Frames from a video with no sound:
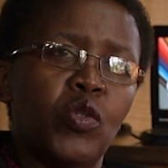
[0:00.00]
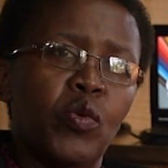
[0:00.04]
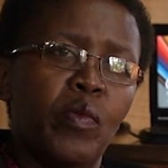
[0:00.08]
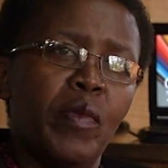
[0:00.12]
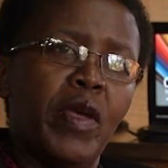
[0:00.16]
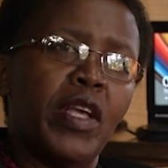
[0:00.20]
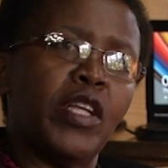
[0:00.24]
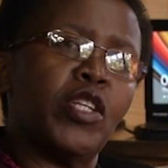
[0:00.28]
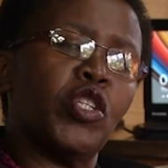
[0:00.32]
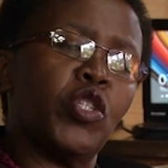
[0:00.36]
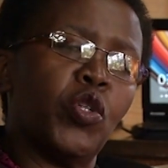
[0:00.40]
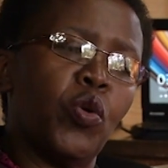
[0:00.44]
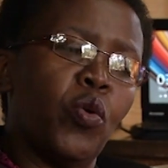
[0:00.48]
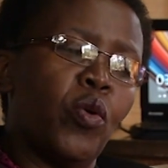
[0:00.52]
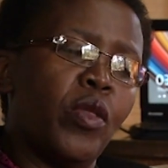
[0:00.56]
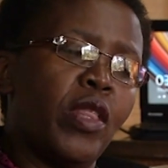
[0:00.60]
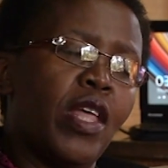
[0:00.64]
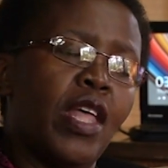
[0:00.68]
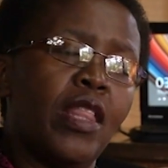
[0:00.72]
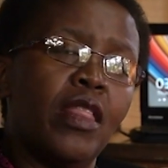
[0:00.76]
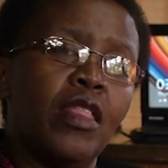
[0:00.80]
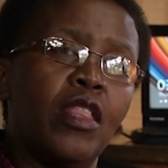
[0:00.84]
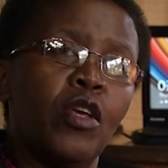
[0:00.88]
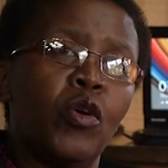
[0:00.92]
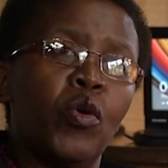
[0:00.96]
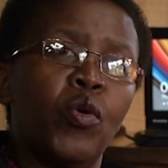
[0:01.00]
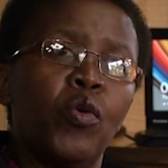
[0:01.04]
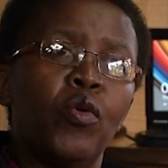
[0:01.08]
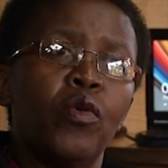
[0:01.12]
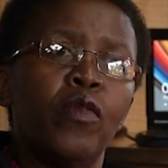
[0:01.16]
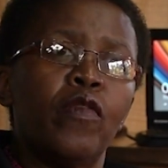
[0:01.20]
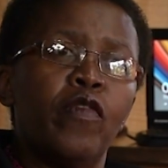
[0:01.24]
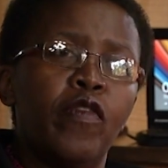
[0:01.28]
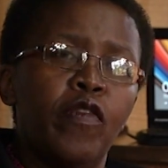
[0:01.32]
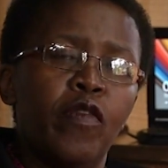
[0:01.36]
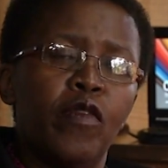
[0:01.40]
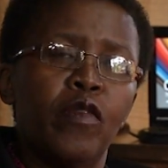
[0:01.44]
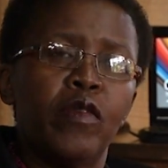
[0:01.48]
to make sure that the
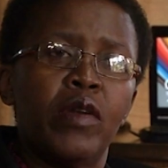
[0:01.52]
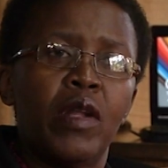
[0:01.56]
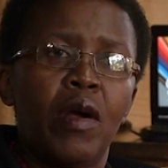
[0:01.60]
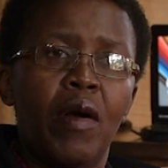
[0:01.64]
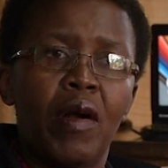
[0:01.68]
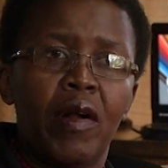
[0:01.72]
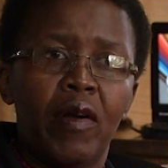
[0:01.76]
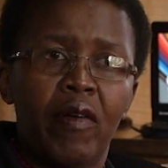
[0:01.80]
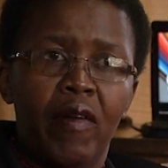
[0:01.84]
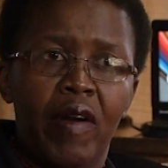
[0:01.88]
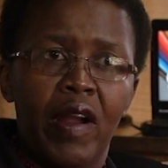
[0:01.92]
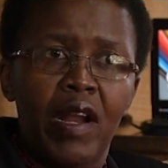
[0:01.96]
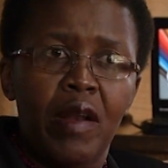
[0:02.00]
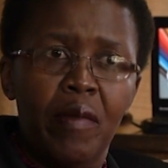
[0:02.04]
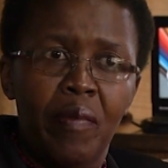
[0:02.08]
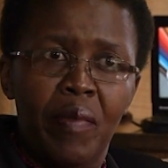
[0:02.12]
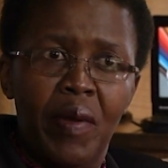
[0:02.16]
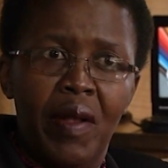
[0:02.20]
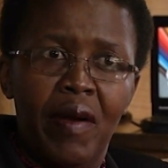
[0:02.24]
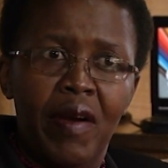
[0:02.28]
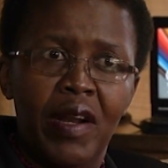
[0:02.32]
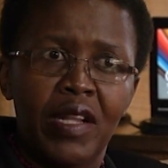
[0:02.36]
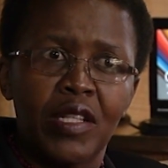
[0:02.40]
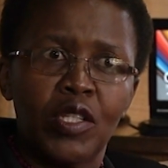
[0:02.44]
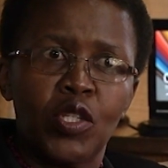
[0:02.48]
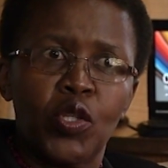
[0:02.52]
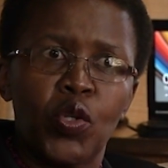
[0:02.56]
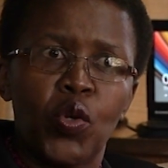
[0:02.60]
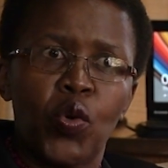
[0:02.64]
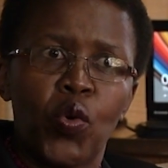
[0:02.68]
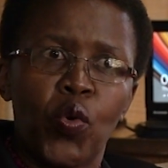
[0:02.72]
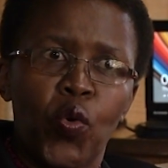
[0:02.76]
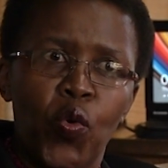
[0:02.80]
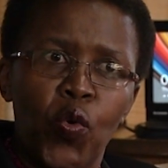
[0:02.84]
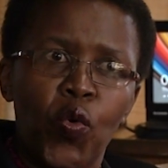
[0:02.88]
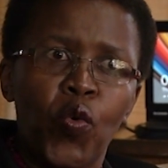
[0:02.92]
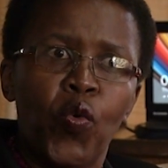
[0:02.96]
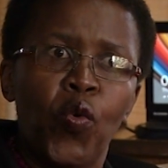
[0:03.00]
good food our grandparents
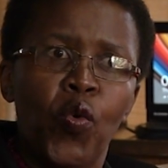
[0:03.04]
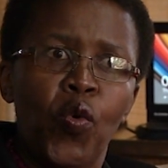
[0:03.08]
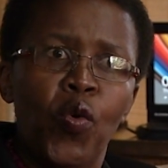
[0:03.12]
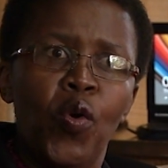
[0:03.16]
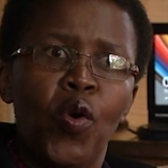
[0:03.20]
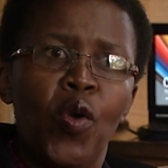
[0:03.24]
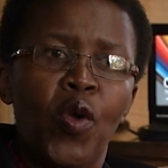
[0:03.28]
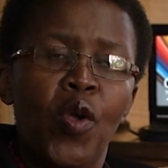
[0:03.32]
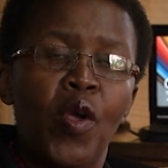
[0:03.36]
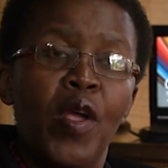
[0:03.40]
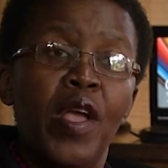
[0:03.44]
grew